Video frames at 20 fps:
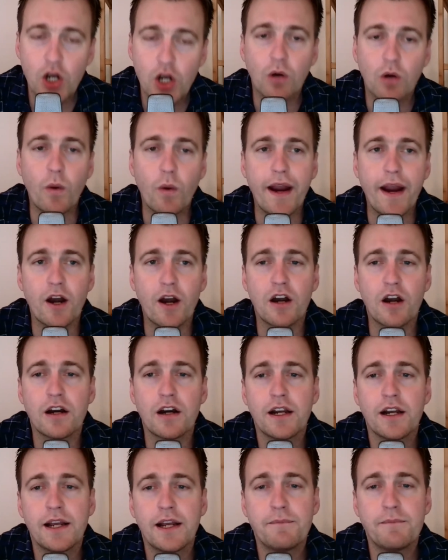where
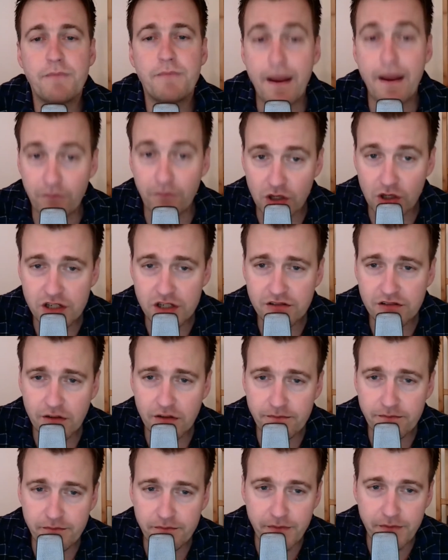members
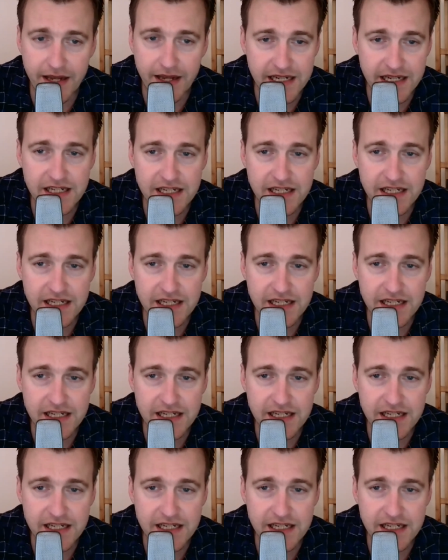from many